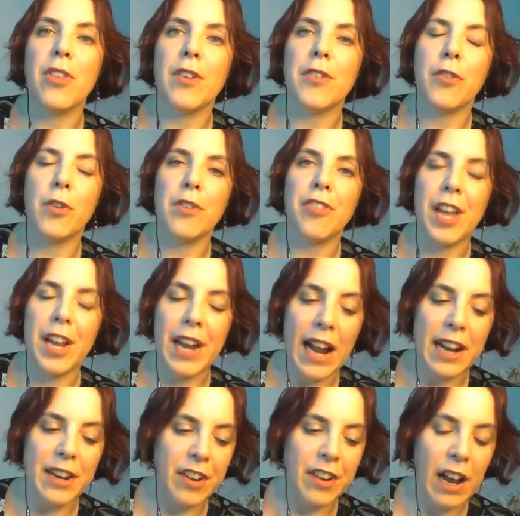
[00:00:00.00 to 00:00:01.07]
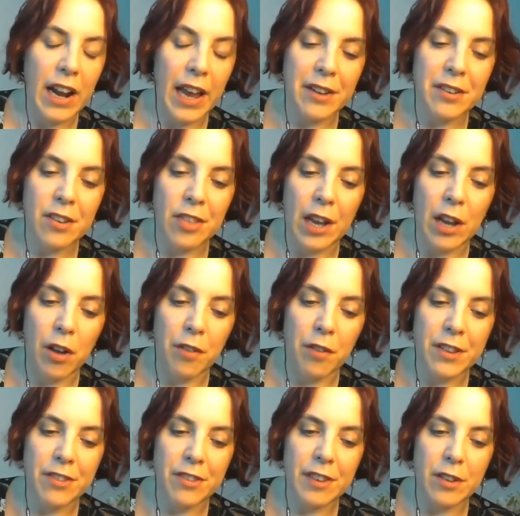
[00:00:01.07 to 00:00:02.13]
The sort of the analogy I like to think of,
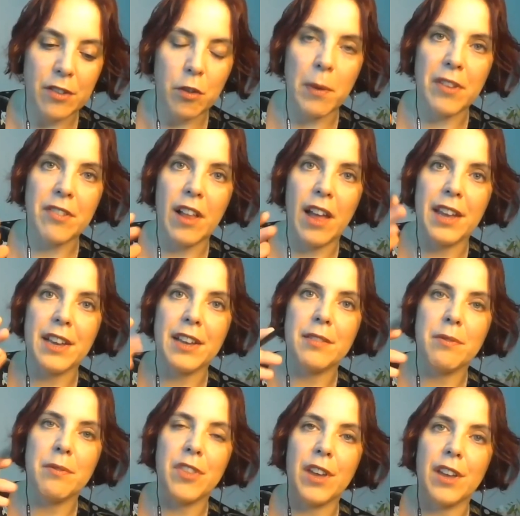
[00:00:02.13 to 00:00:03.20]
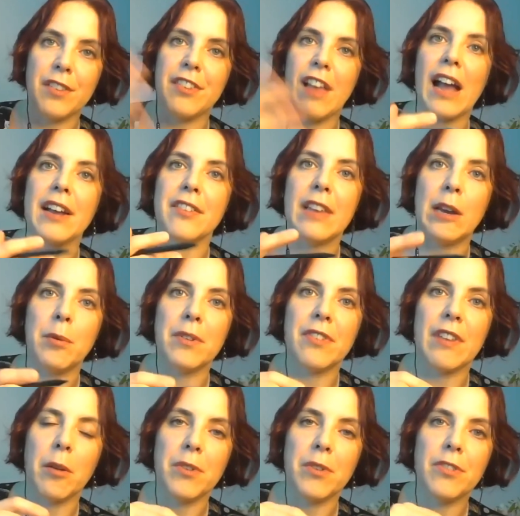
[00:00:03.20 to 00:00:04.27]
it's almost like the Sanger
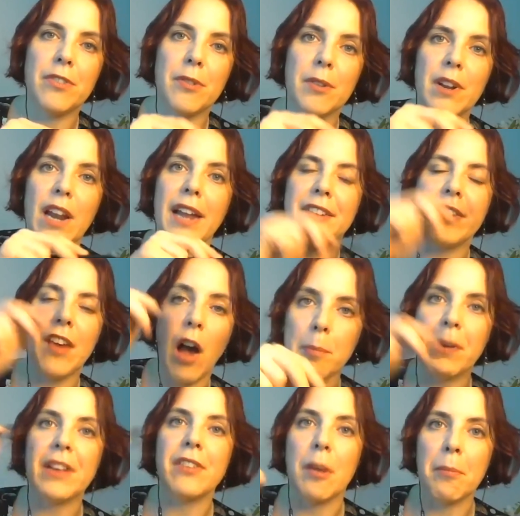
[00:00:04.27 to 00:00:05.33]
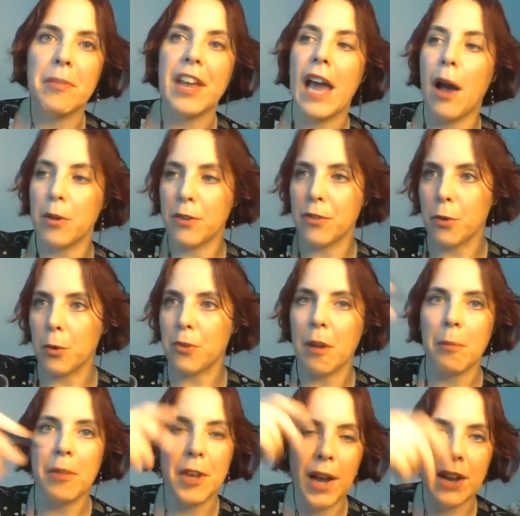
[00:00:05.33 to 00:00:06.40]
sequencing was like typing something out. You saw
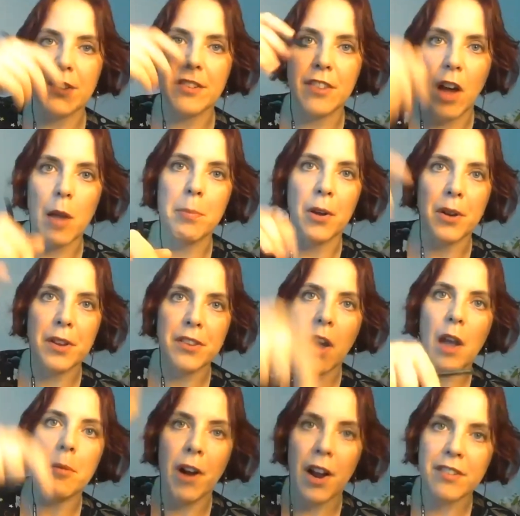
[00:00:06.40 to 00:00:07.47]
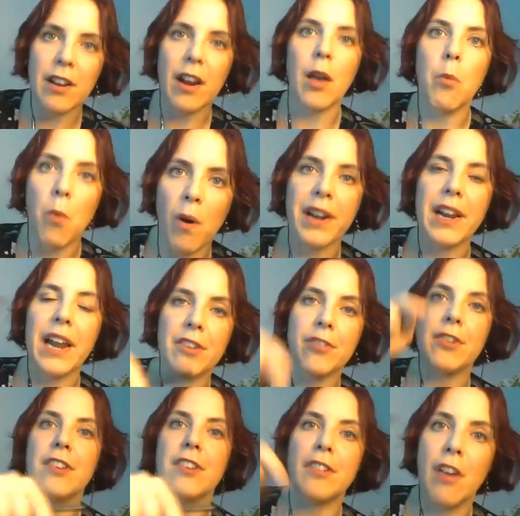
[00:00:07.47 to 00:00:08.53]
something, you had to type it on a typewriter, like one
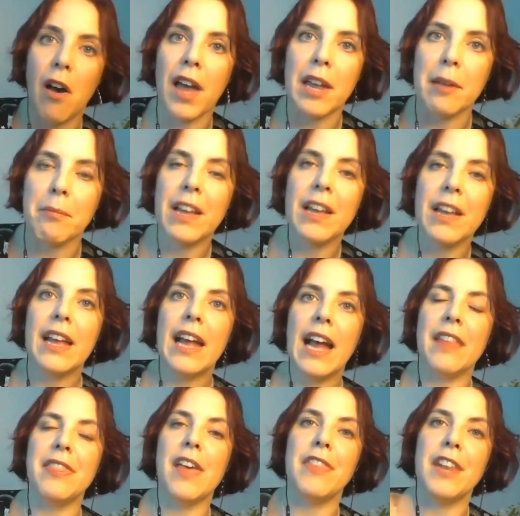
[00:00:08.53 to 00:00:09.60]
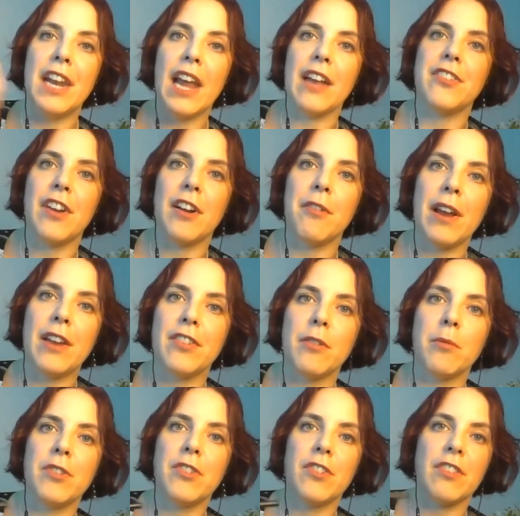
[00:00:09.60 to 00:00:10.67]
letter at a time. and then the next
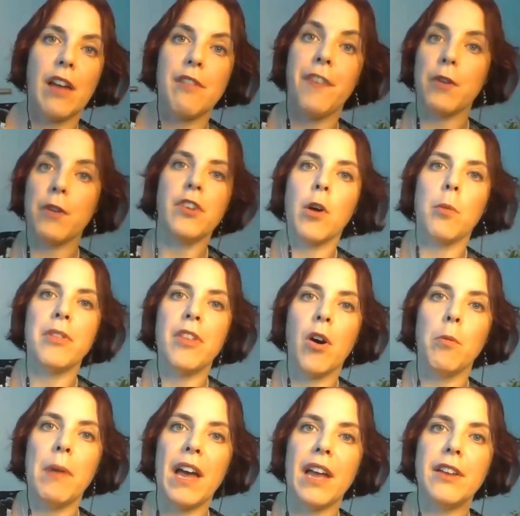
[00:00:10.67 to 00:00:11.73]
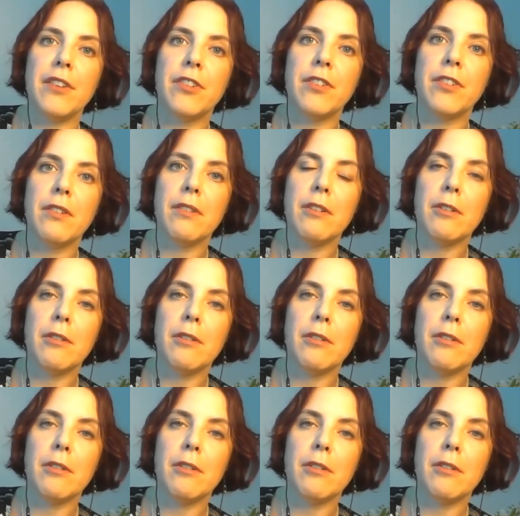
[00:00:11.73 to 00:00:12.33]
generation was just like photocopy the whole page.